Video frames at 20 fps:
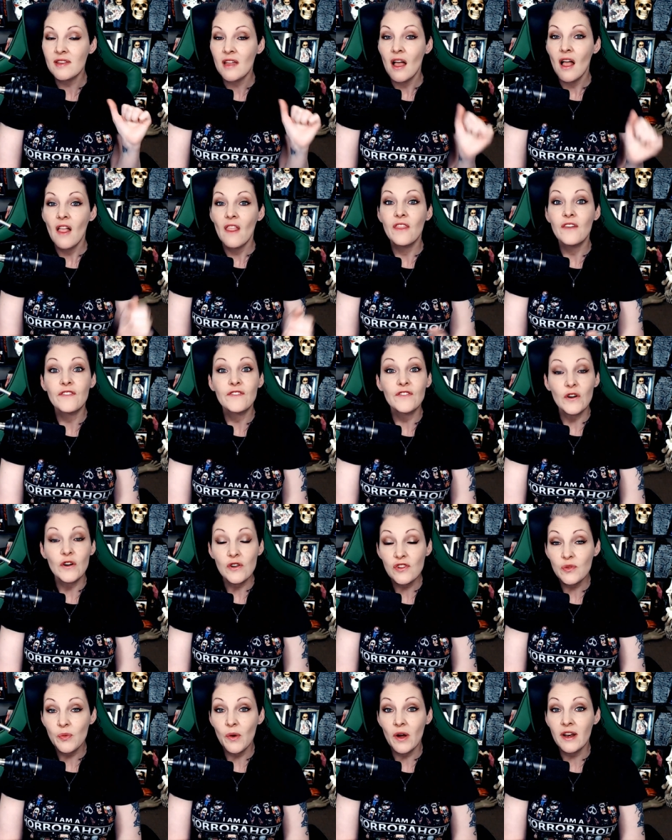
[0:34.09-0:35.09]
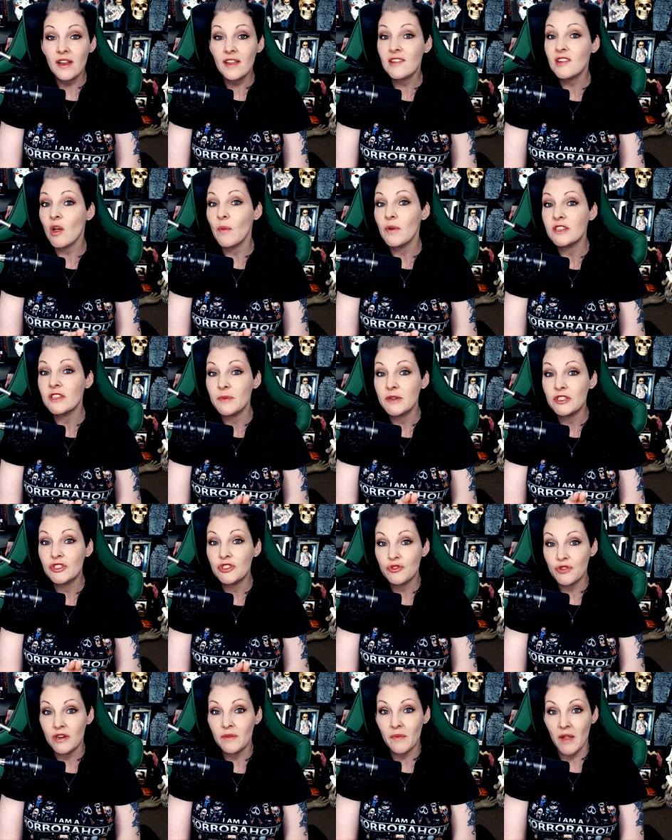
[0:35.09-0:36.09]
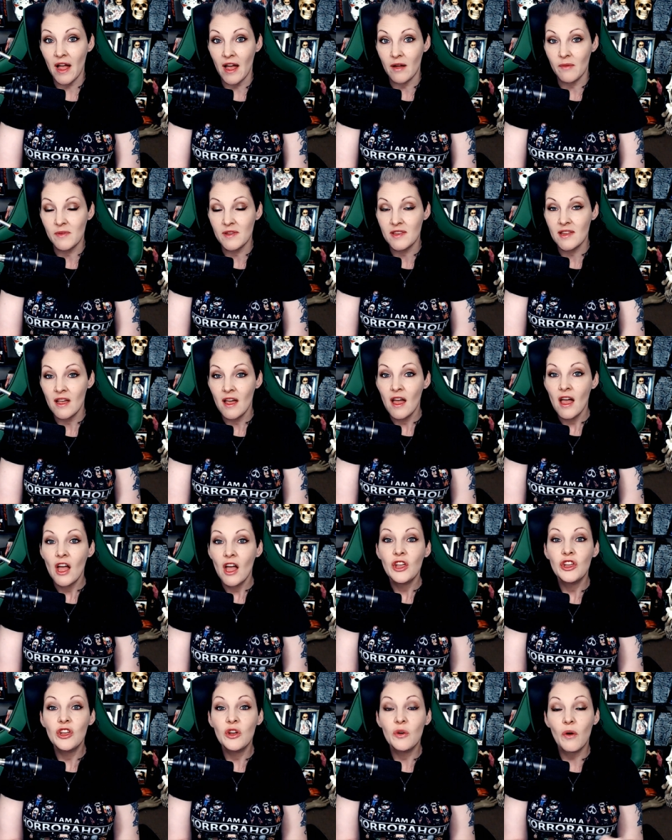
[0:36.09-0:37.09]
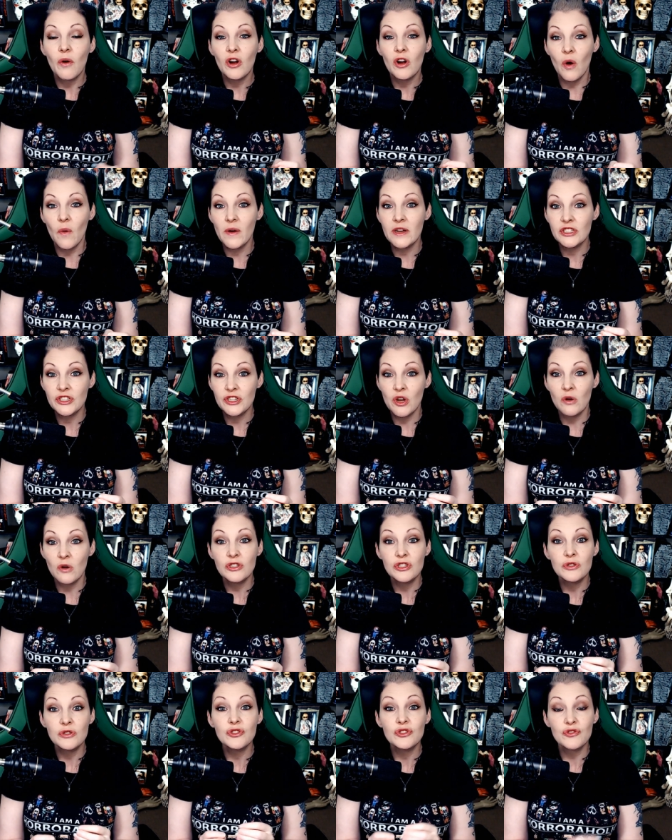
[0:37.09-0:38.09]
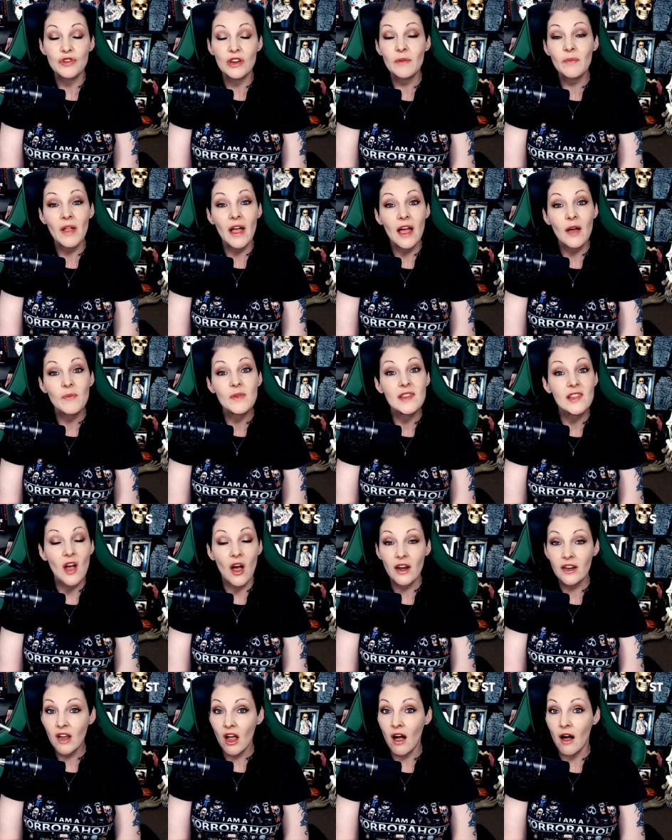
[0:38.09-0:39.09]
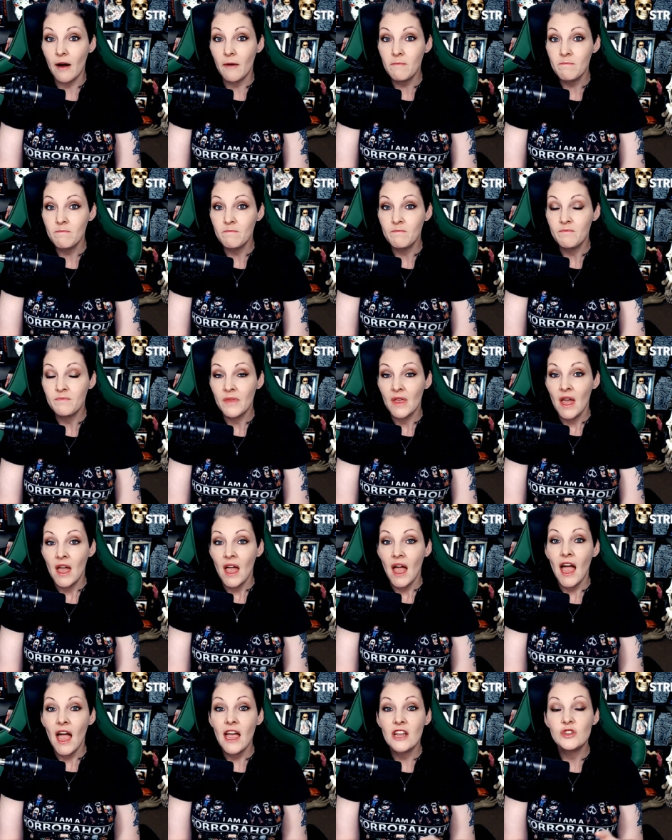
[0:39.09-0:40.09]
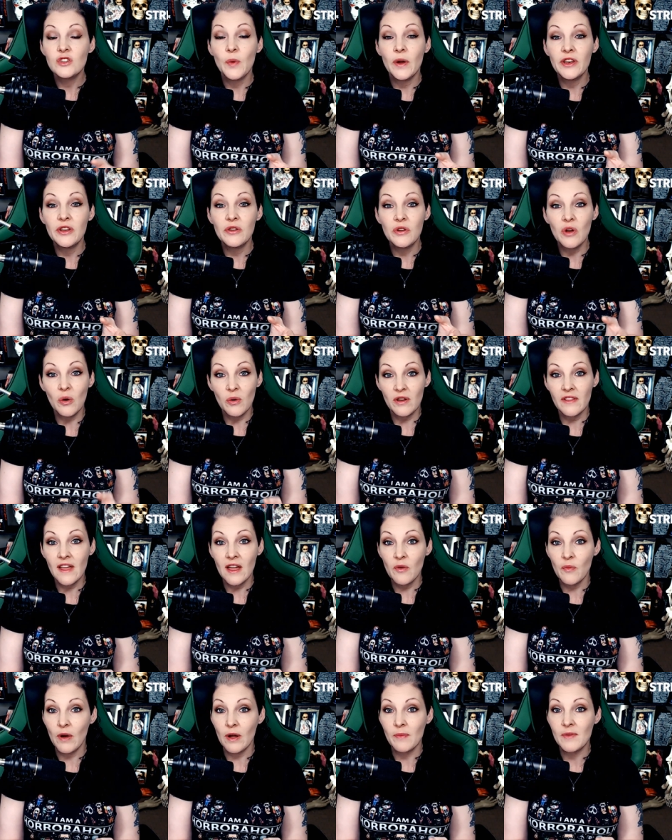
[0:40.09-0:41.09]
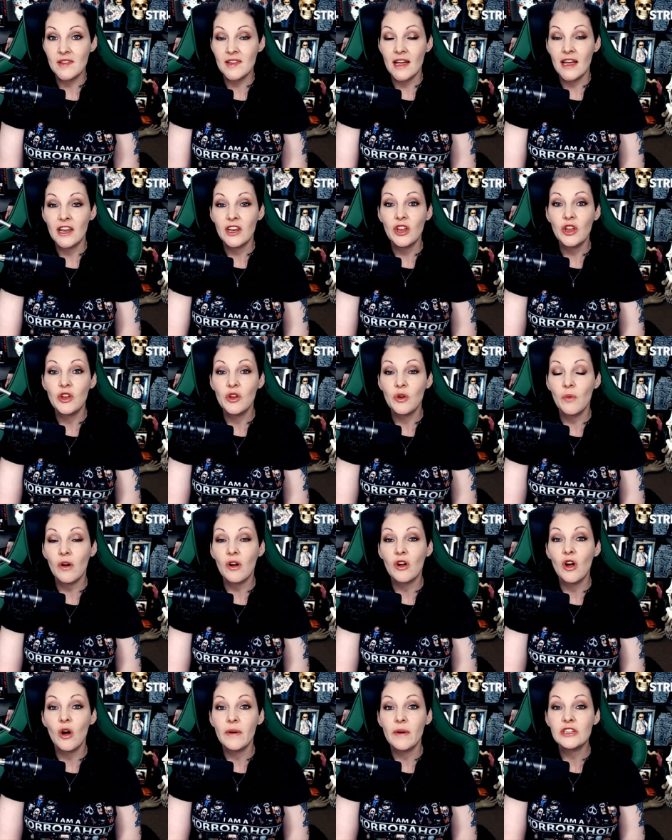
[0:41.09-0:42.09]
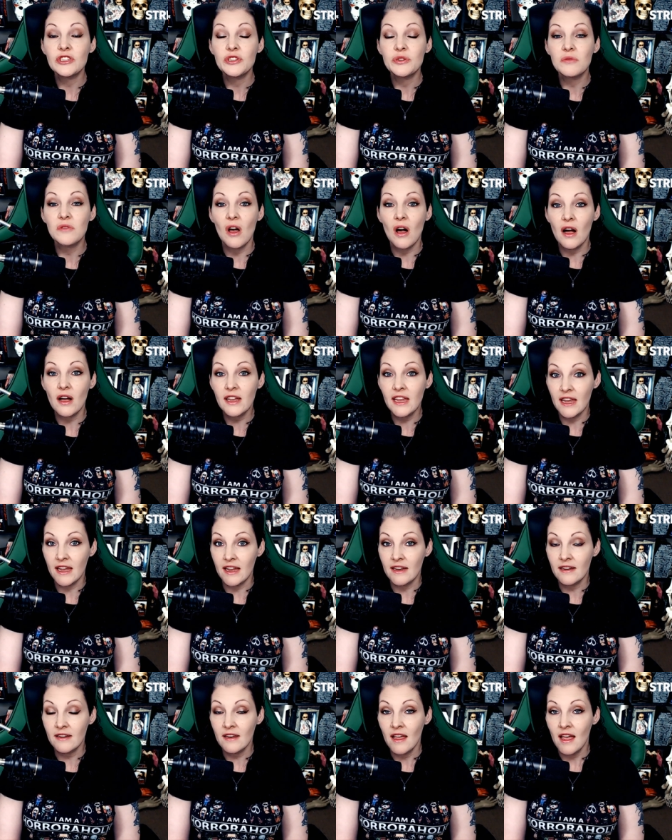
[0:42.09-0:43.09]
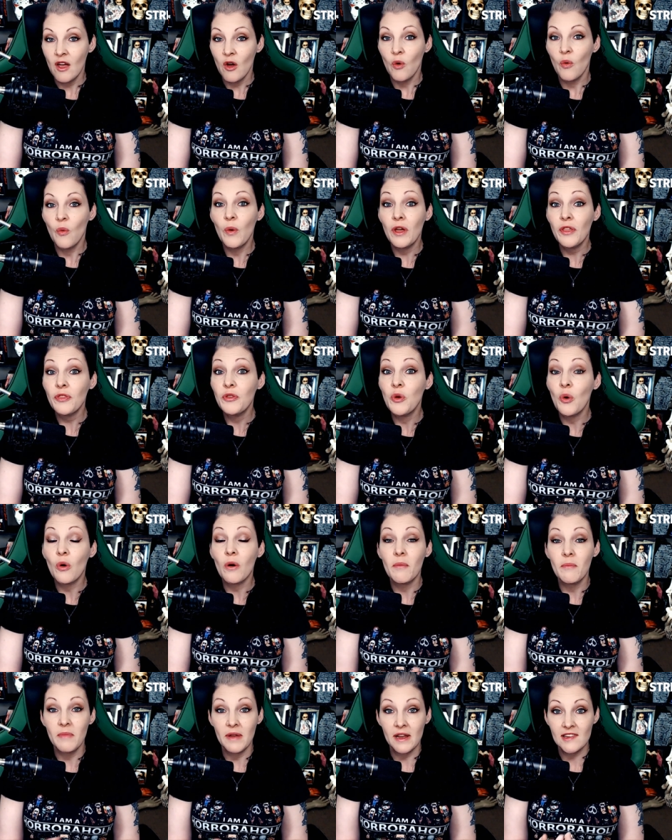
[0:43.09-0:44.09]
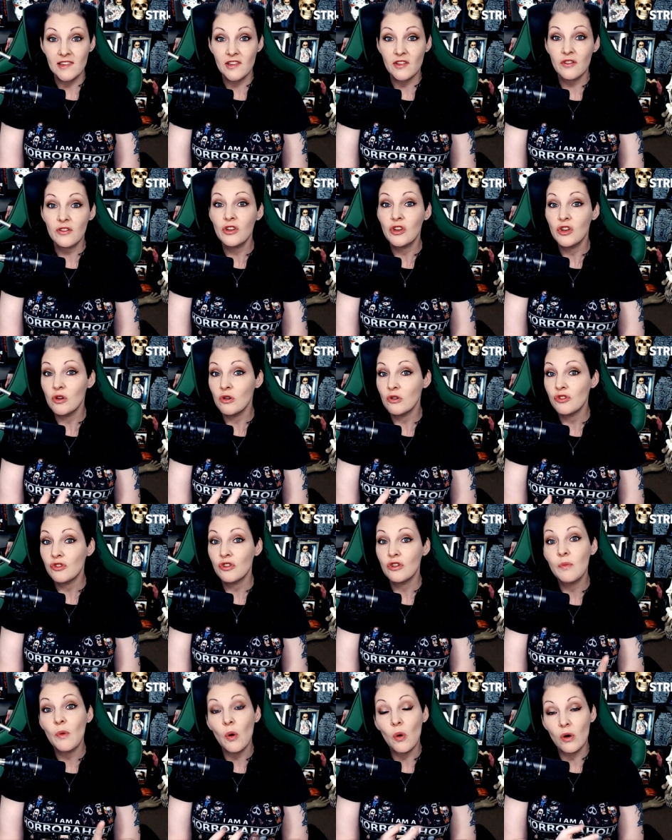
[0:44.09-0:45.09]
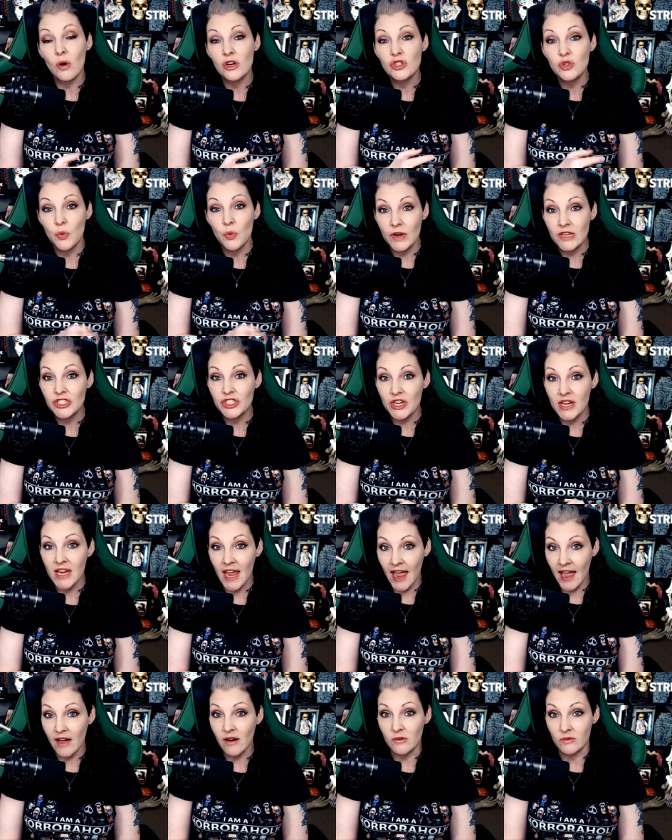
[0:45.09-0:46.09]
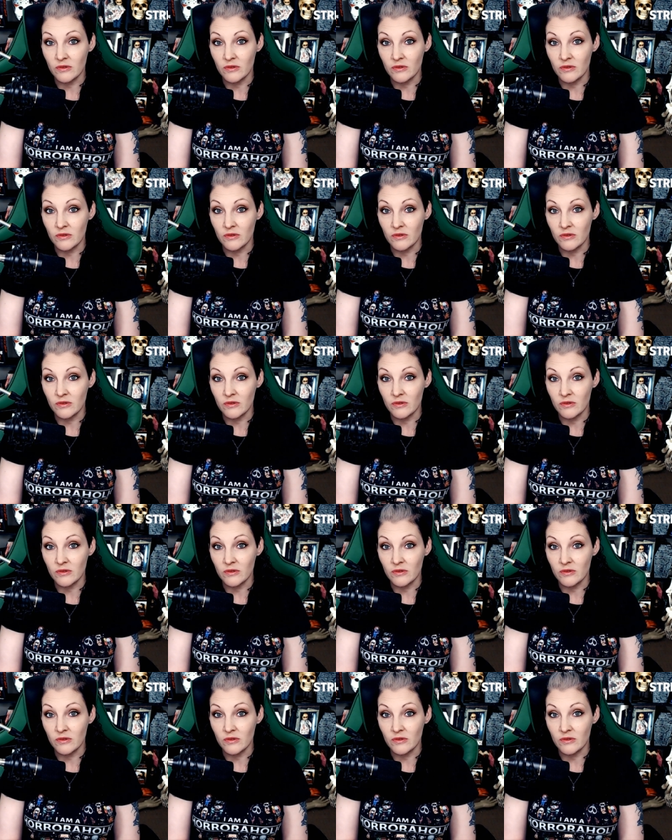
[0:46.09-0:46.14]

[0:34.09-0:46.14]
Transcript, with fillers: The first one is going to be Streamlabs. You are going to go to streamlabs.com, and when you go to that website, you are going to log in with your Mixer, YouTube, or Twitch account.